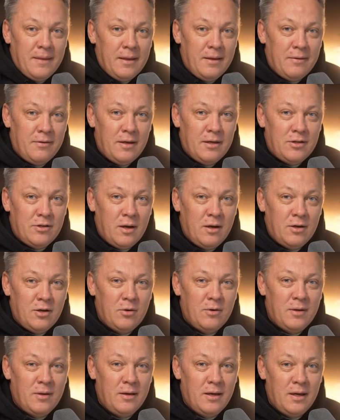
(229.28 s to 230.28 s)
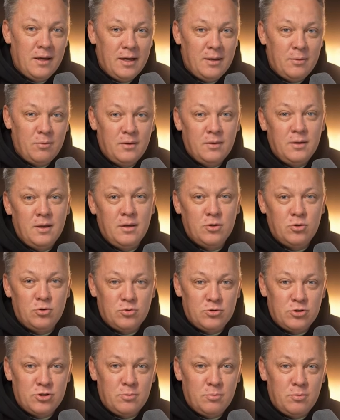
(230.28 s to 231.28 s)
If it is not currently enabled, you
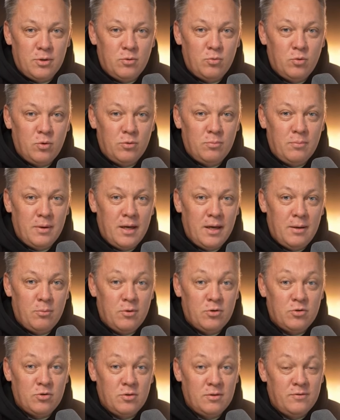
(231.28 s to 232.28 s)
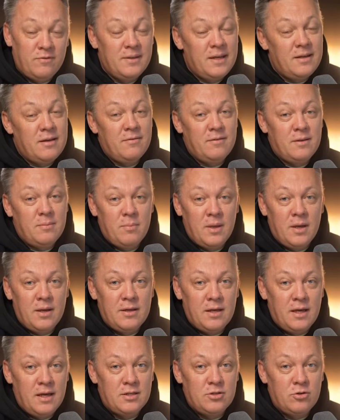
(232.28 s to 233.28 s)
simply won't be able to effectively
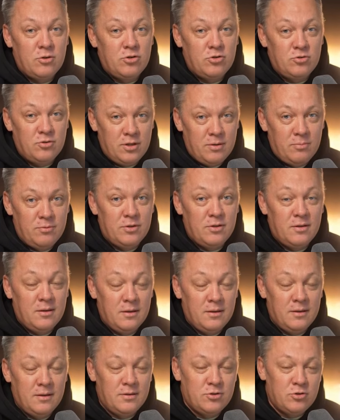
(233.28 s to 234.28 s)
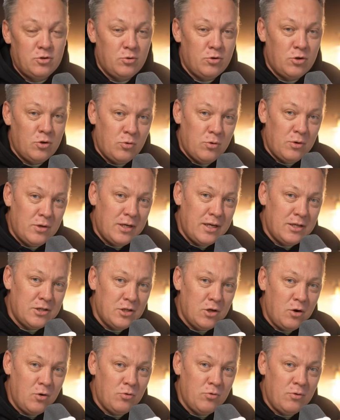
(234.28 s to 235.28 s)
monetize your streams. So you will need to
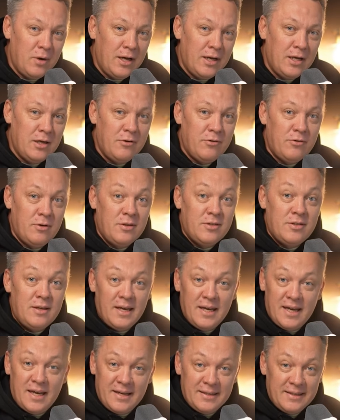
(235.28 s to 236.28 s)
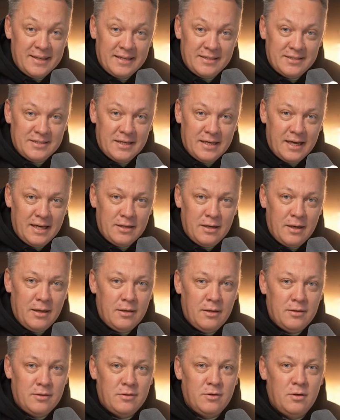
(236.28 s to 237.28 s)
go right here first and then select the
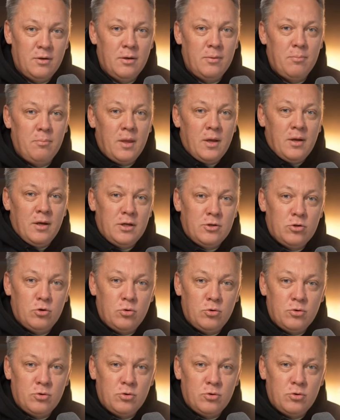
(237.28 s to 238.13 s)
third-party tools